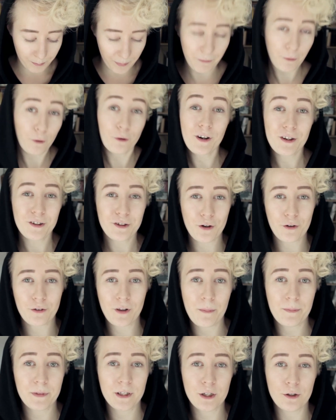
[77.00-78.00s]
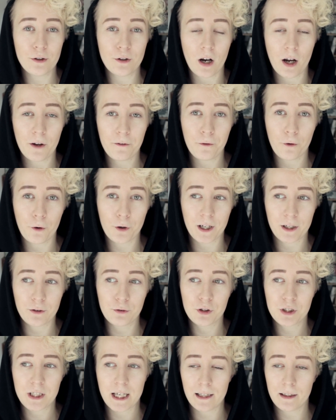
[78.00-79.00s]
Before I show them to you, I thought I
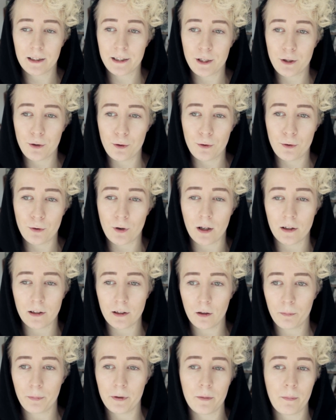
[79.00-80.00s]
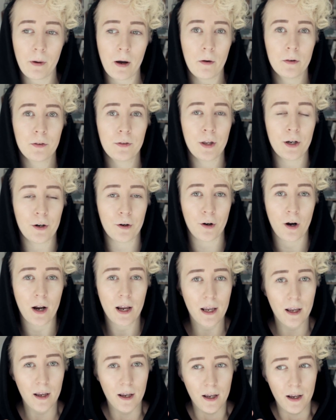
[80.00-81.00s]
could tell you a little bit about their
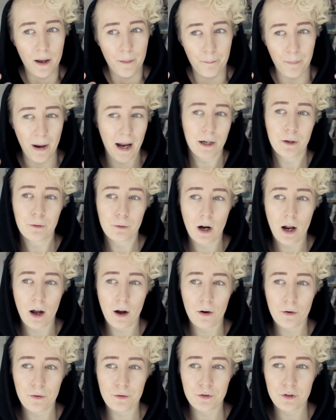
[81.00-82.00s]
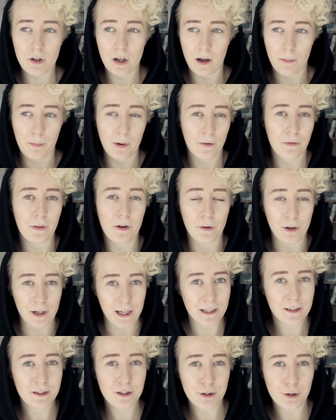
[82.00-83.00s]
background, about their
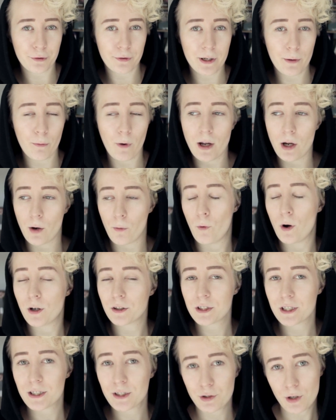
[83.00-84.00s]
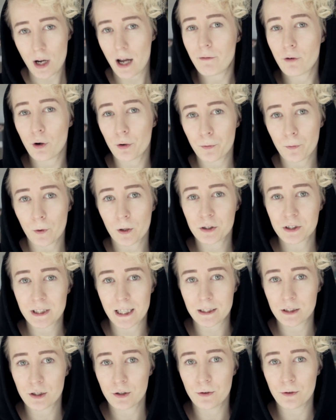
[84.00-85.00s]
history, why I wanted to have odd world
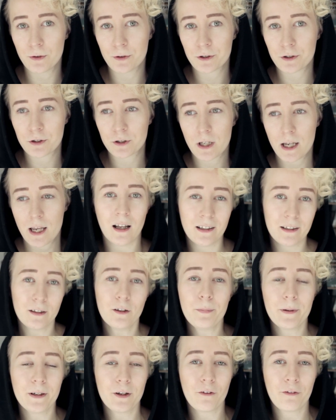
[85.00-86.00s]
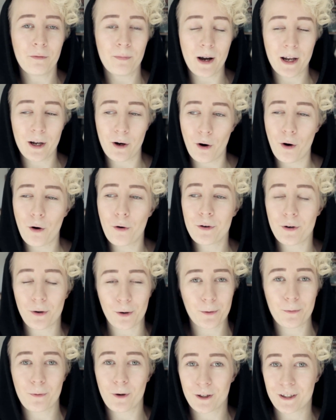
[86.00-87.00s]
tattoos, a little bit of my own
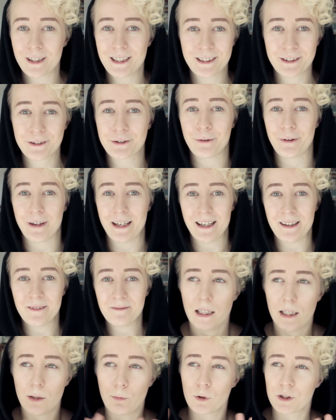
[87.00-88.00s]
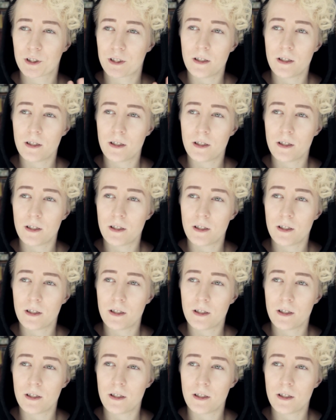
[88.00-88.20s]
odd world history. It was